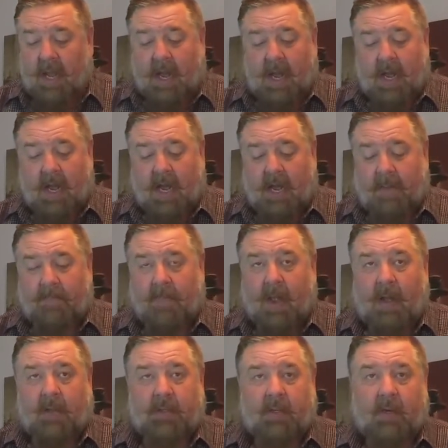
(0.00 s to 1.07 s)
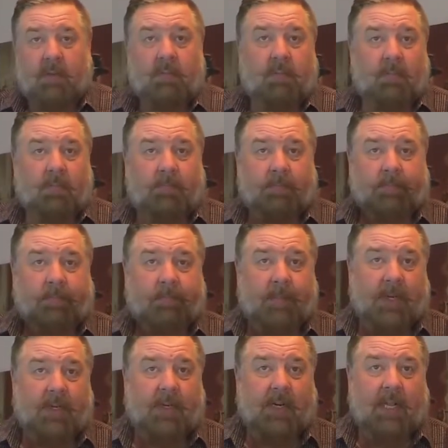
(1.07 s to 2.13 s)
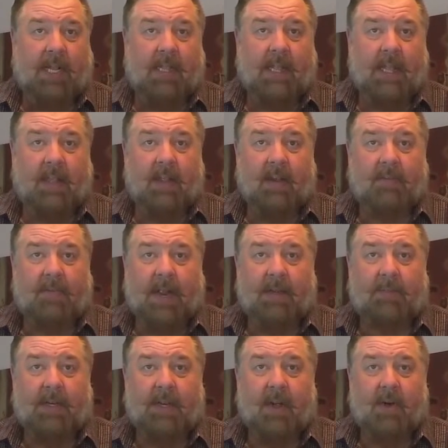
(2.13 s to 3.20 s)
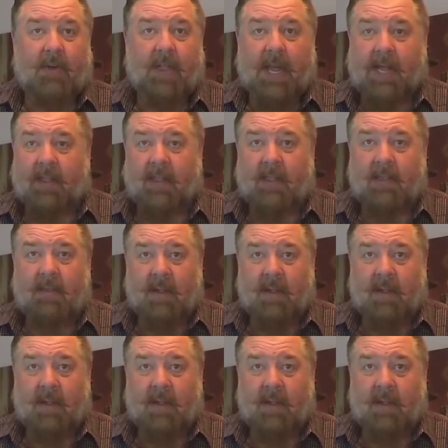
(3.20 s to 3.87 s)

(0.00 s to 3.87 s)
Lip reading: Also, make sure to let the family know that